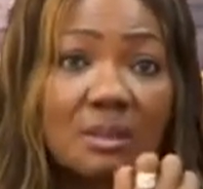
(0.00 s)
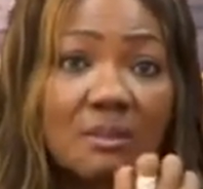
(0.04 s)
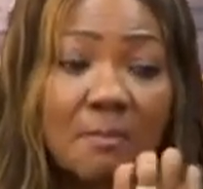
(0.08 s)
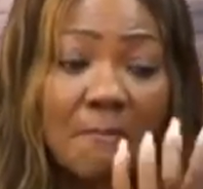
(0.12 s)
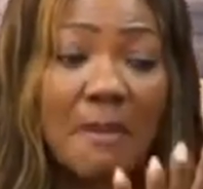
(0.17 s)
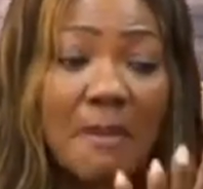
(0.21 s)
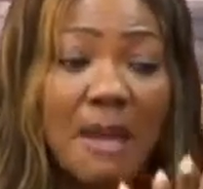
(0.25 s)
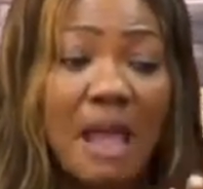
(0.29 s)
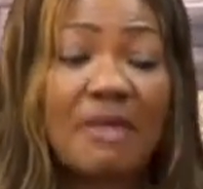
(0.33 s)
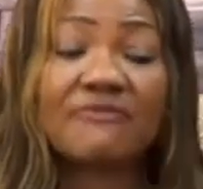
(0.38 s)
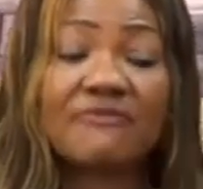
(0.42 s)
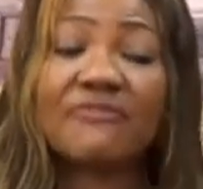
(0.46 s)

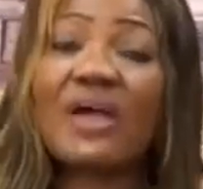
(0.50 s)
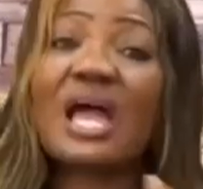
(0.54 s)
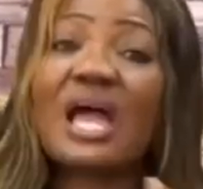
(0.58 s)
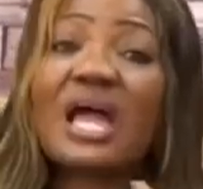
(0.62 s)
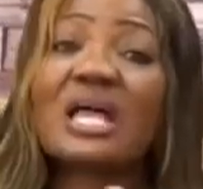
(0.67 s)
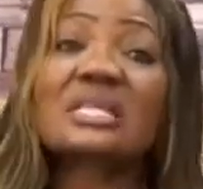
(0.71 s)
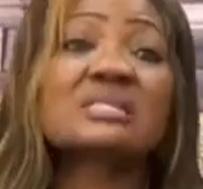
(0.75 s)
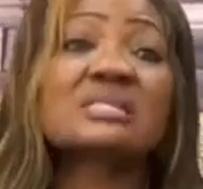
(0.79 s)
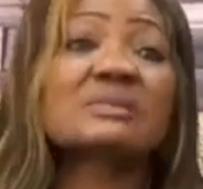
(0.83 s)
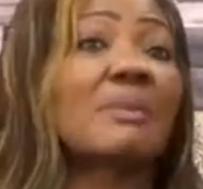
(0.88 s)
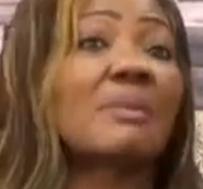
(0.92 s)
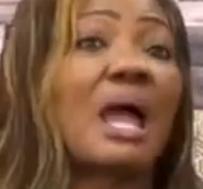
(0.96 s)

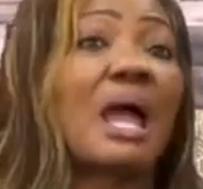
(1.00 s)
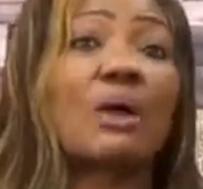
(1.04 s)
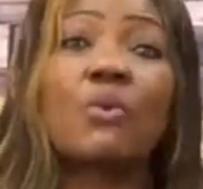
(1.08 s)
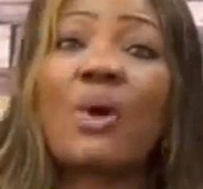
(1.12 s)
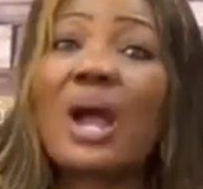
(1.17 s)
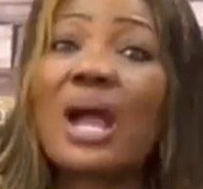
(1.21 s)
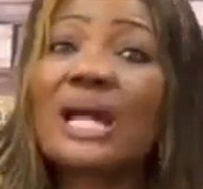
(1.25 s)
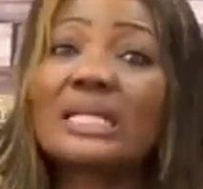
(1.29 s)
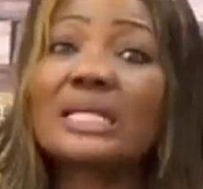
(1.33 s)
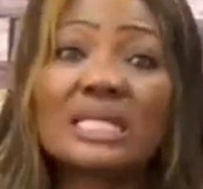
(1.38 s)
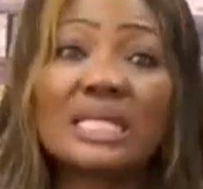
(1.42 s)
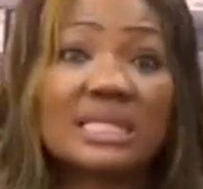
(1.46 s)
My
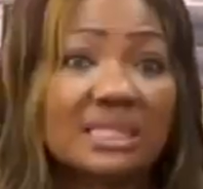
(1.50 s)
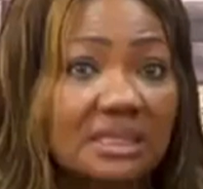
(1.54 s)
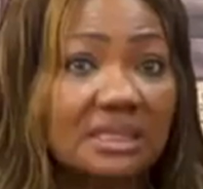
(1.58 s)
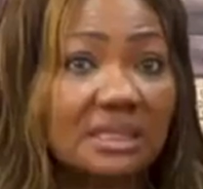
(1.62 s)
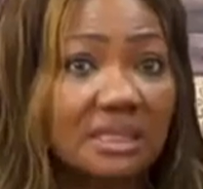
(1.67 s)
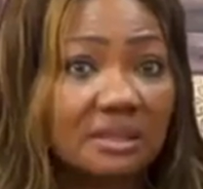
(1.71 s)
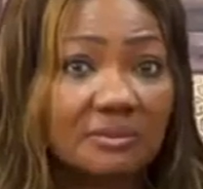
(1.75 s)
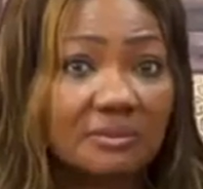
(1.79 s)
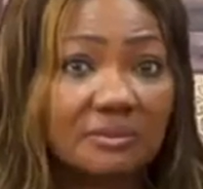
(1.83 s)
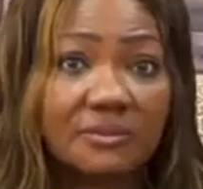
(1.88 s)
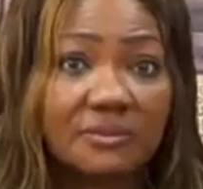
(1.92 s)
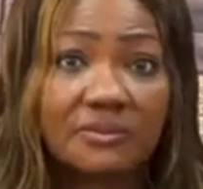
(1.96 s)
wedding.
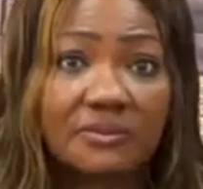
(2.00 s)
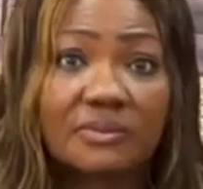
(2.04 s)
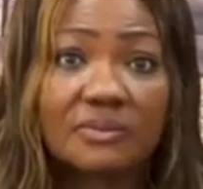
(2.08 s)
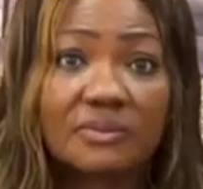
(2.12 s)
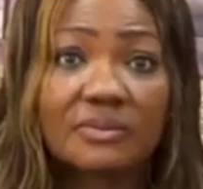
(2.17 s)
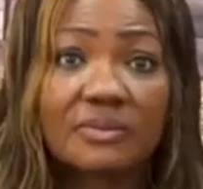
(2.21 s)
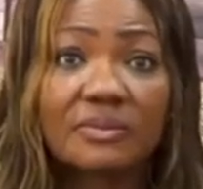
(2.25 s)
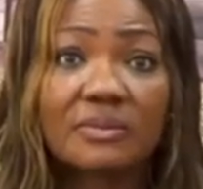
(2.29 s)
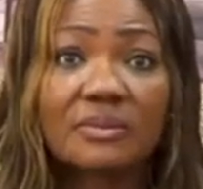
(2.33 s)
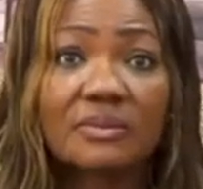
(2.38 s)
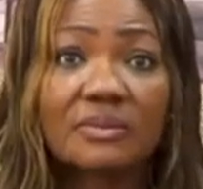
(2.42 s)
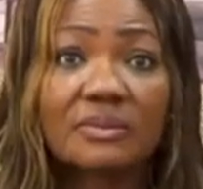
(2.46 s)

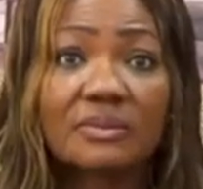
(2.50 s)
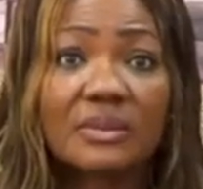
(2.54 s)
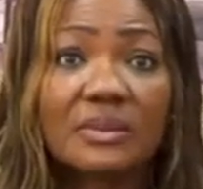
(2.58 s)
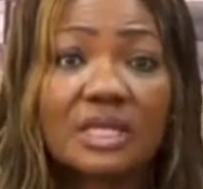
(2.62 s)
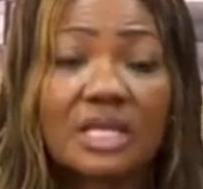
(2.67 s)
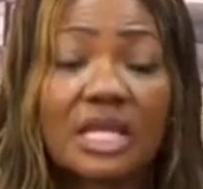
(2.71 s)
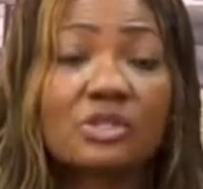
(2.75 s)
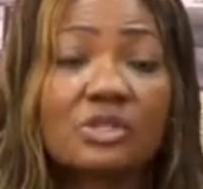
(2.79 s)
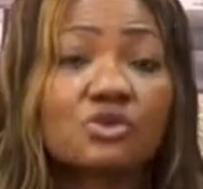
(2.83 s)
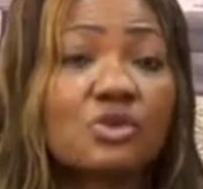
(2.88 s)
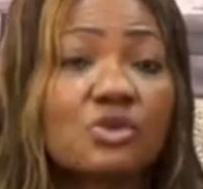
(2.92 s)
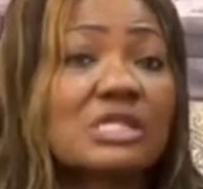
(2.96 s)

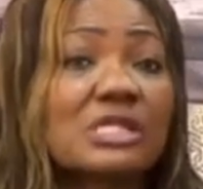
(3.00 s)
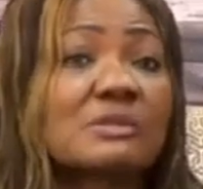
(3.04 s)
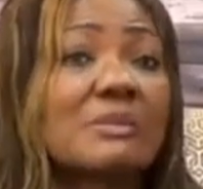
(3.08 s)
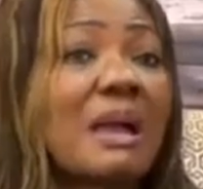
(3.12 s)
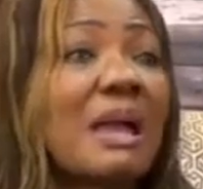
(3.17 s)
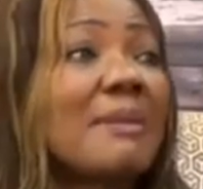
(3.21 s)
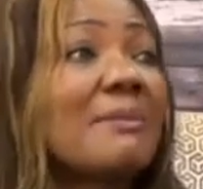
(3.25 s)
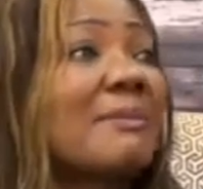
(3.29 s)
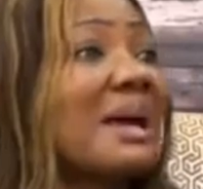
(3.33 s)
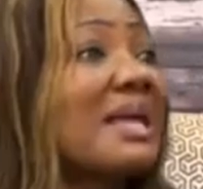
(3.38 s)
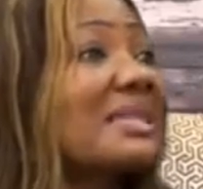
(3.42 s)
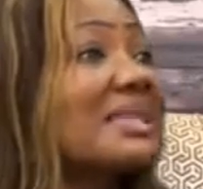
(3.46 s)
It was my
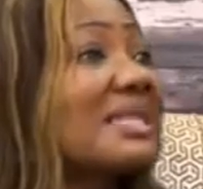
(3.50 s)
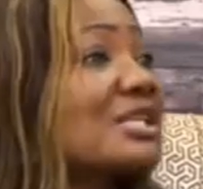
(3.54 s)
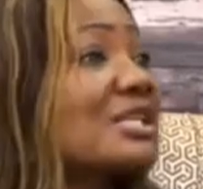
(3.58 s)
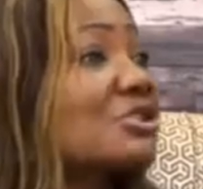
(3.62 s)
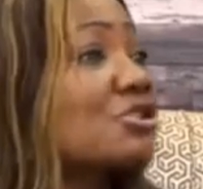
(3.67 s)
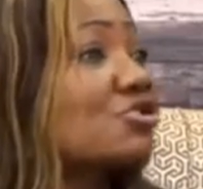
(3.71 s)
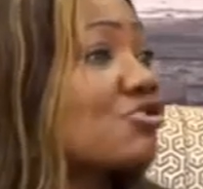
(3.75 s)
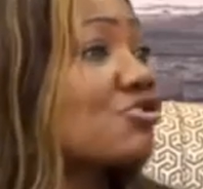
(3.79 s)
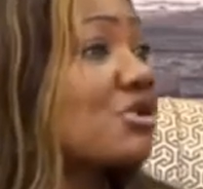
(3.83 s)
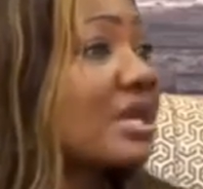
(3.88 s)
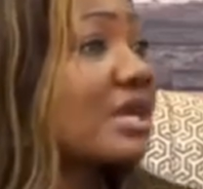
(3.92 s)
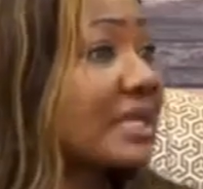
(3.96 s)
mother's
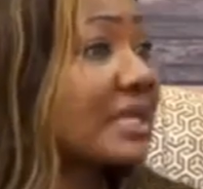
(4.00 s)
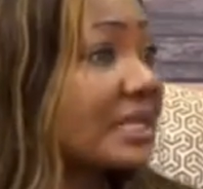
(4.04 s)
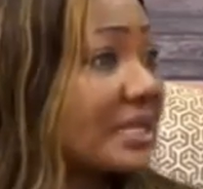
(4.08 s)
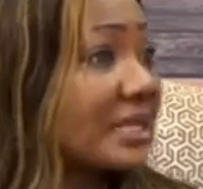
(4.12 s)
ring.